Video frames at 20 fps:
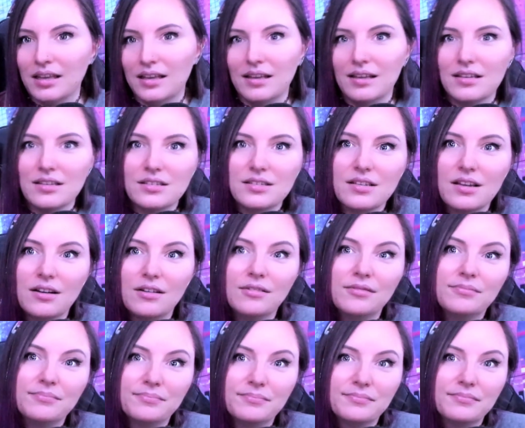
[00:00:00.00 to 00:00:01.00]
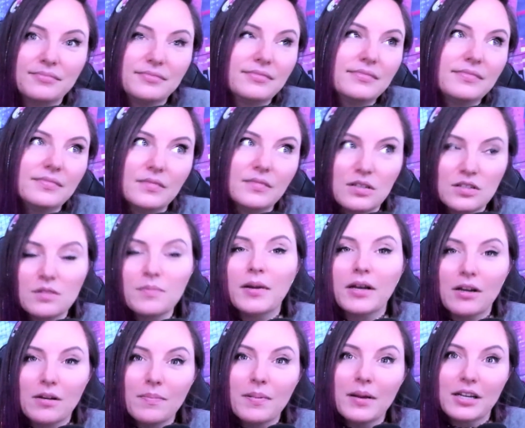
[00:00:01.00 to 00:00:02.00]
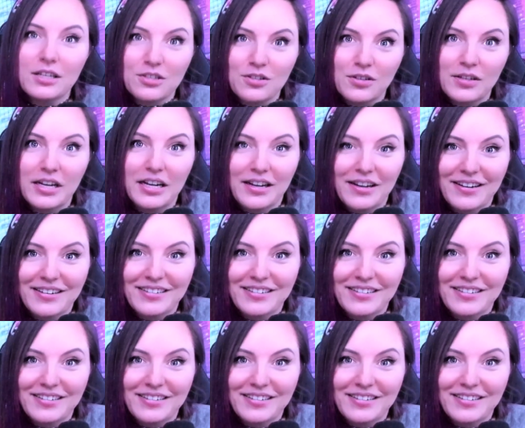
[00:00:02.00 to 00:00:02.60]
So there's a bigger picture here.